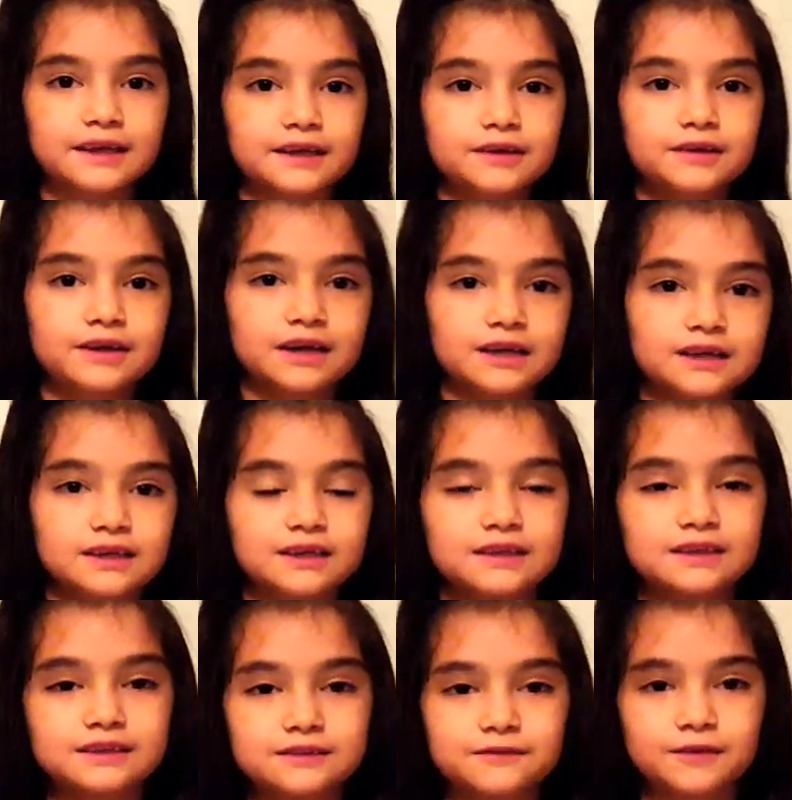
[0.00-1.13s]
thank you guys
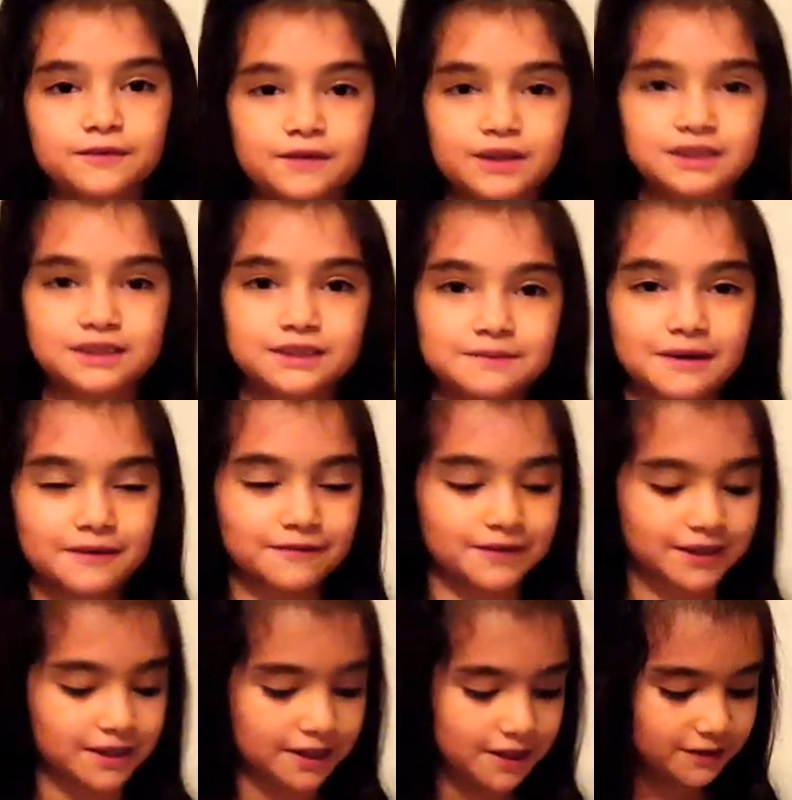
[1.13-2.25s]
for watching my
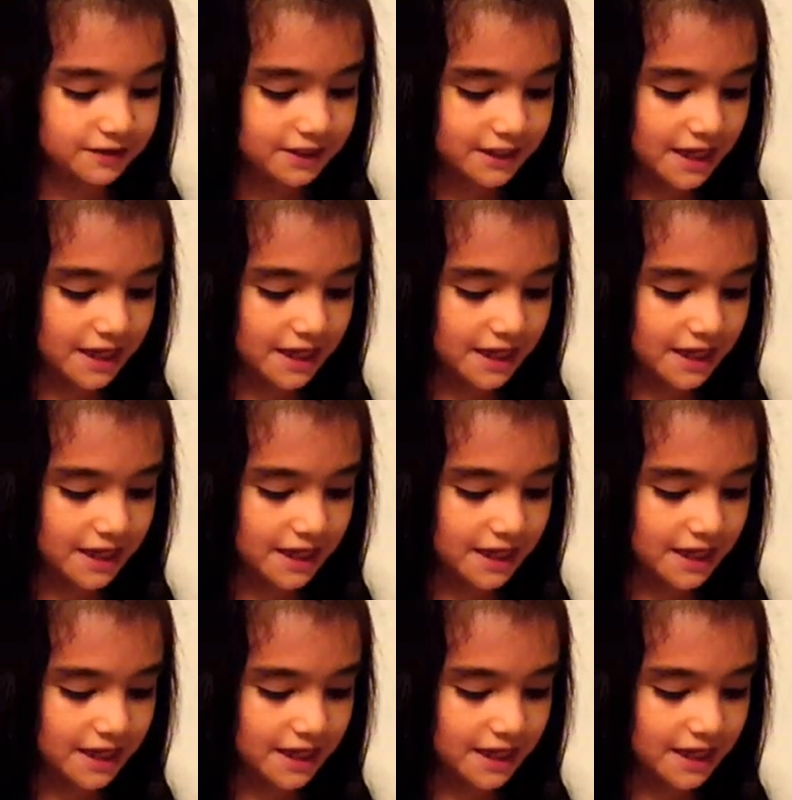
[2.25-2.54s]
videos